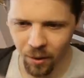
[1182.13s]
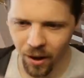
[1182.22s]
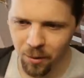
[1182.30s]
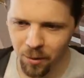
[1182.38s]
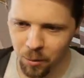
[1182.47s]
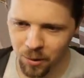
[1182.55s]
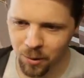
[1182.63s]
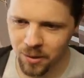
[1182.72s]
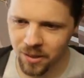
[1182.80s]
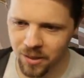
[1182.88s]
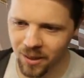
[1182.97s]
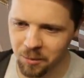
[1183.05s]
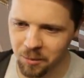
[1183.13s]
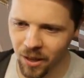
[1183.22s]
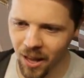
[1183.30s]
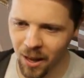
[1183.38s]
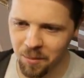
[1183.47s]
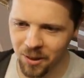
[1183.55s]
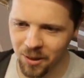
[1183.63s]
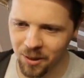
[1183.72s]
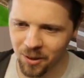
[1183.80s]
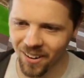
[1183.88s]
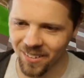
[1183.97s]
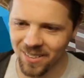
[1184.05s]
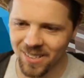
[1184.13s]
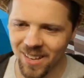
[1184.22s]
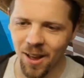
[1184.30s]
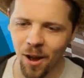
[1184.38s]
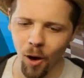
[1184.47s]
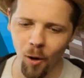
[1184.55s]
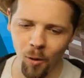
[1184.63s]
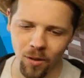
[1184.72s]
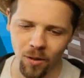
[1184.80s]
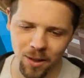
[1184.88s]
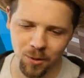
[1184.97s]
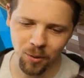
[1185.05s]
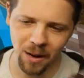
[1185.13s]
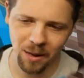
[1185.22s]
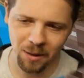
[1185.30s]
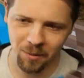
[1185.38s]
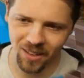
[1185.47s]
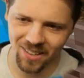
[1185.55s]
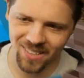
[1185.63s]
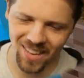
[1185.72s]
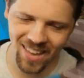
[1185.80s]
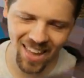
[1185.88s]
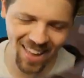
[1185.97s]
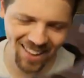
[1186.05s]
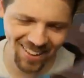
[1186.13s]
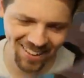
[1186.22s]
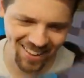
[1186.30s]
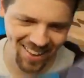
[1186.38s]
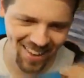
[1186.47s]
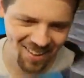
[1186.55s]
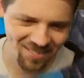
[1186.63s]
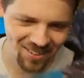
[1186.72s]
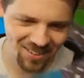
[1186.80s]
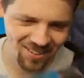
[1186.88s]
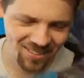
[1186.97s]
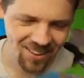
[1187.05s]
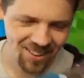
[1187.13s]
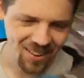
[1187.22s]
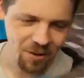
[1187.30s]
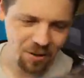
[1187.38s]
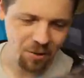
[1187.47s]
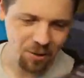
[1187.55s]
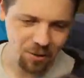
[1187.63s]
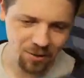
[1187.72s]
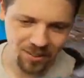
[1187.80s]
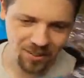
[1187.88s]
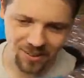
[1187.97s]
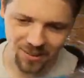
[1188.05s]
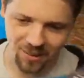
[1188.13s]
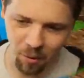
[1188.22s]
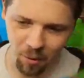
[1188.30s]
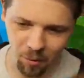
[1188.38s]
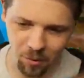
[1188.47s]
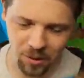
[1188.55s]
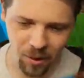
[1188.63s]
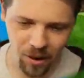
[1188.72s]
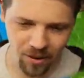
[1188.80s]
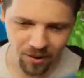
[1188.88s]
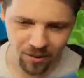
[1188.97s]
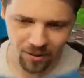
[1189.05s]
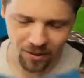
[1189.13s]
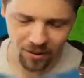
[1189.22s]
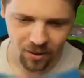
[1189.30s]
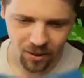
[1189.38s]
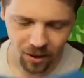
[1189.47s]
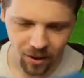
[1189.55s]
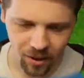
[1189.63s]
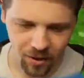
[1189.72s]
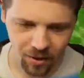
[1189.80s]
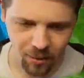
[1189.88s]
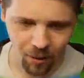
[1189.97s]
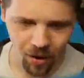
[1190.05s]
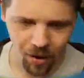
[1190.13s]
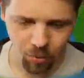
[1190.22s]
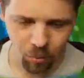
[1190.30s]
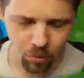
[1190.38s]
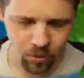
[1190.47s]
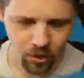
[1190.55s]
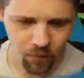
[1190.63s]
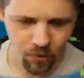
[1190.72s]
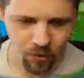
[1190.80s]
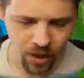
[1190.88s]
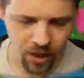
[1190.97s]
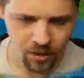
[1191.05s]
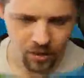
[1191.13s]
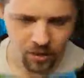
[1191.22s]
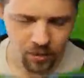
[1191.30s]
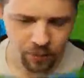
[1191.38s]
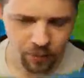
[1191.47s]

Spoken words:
do people use anything but admin crowns? Oh, that's right, because they can't get admin crowns. Woohoo! So much better. I believe that